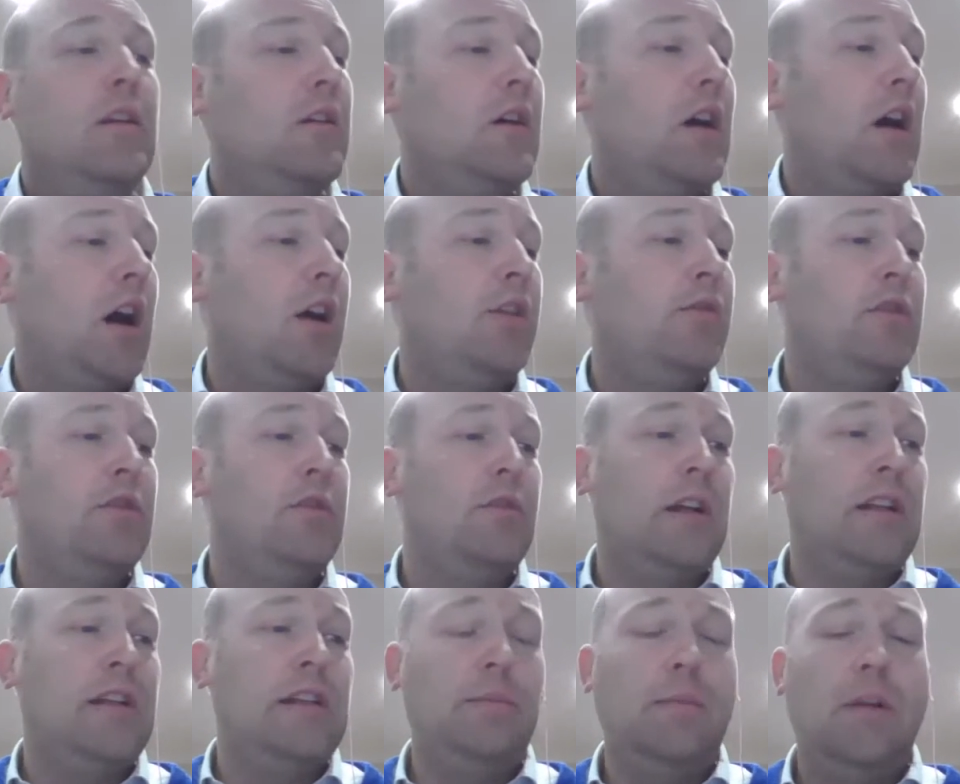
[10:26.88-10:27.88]

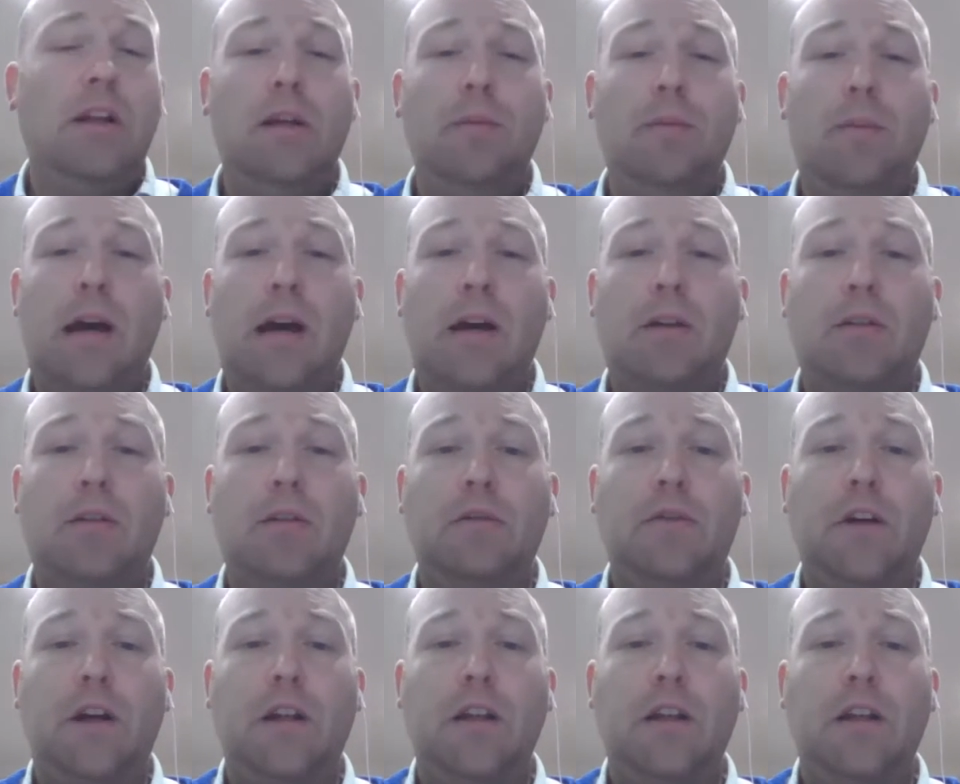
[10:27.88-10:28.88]
£120 million of
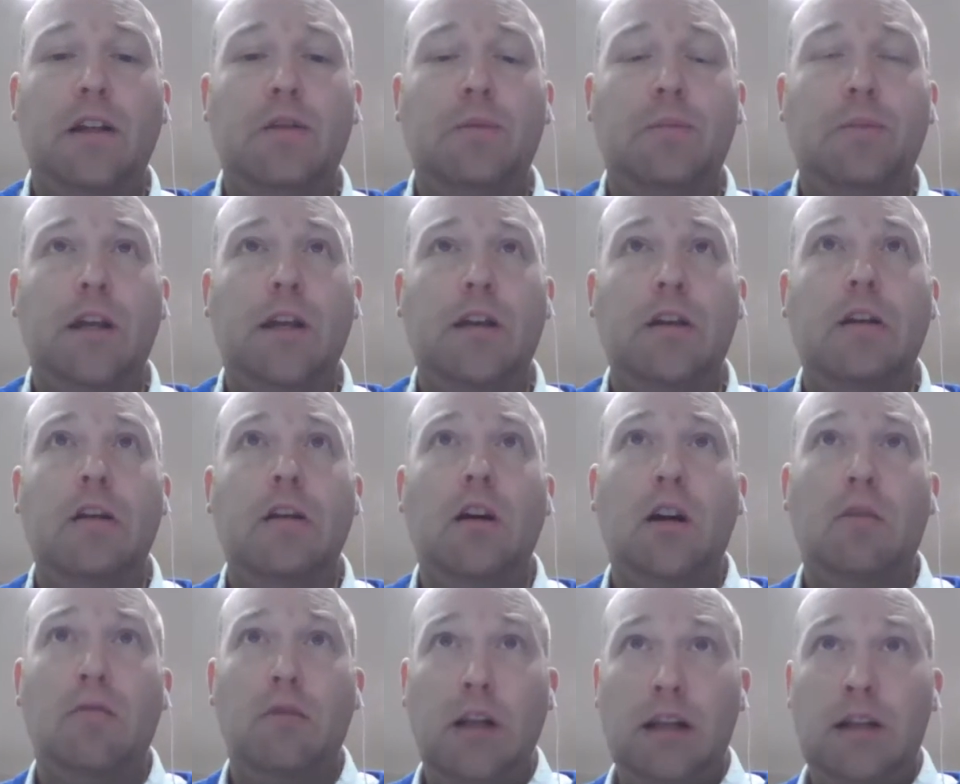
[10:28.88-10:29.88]
funding has been
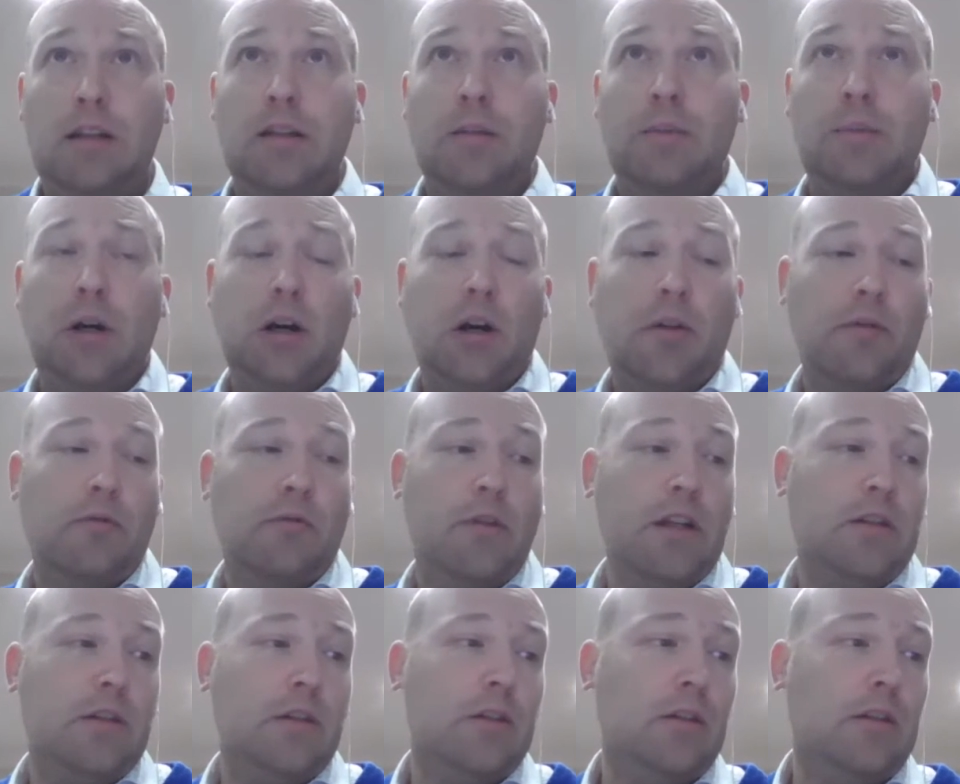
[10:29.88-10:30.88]
released as part of the
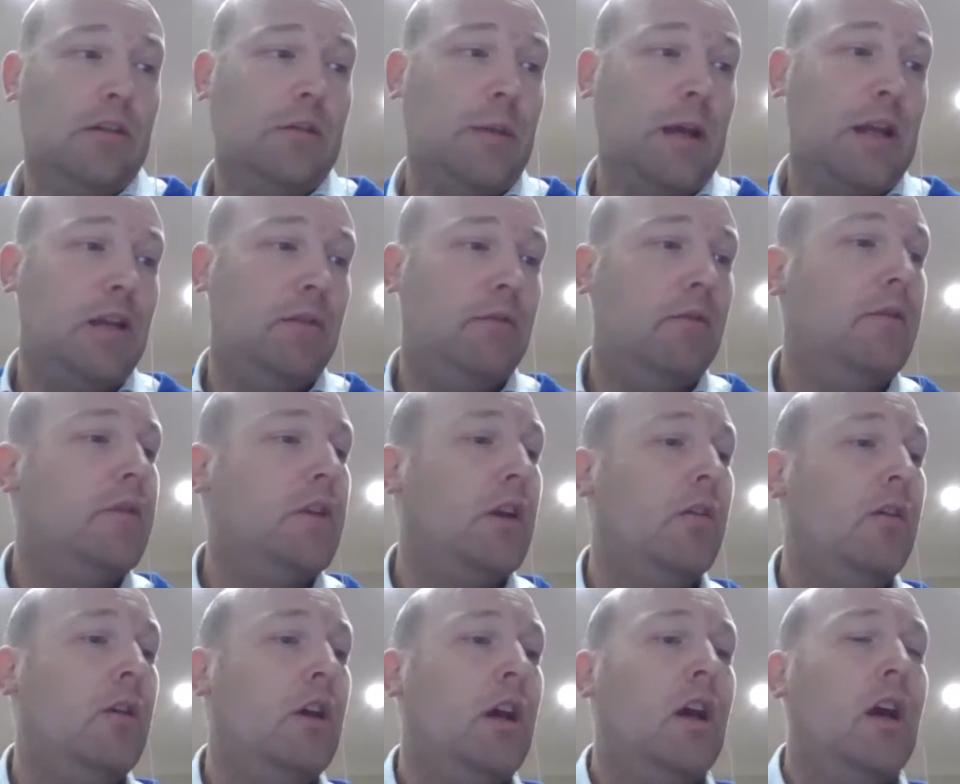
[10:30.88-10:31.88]
recent spending
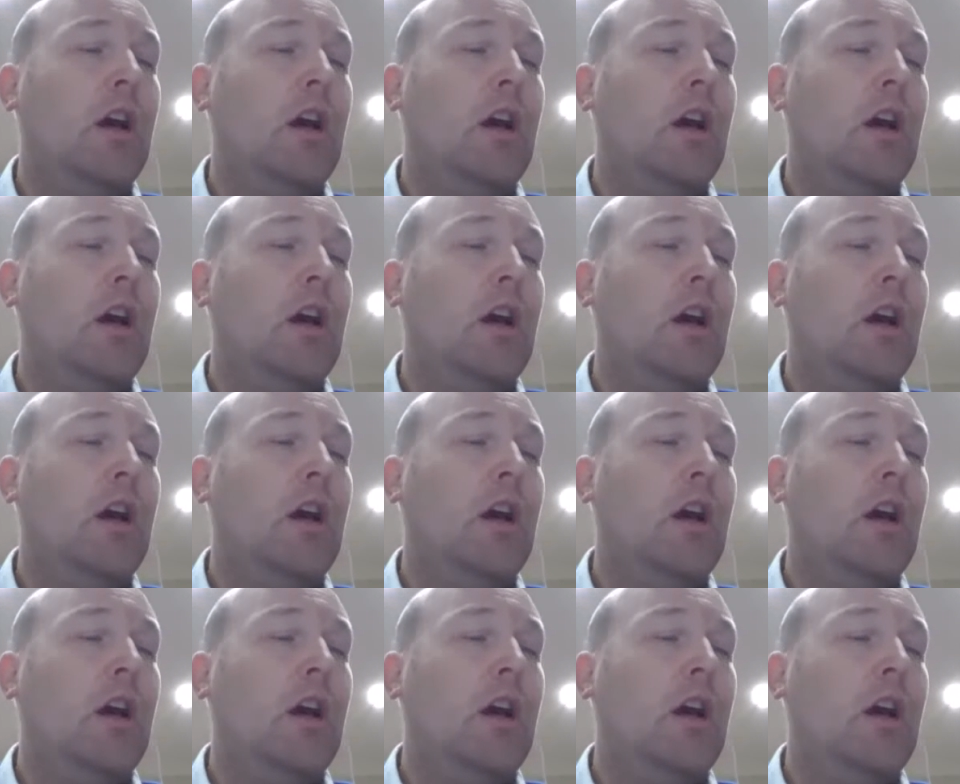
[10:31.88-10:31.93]
review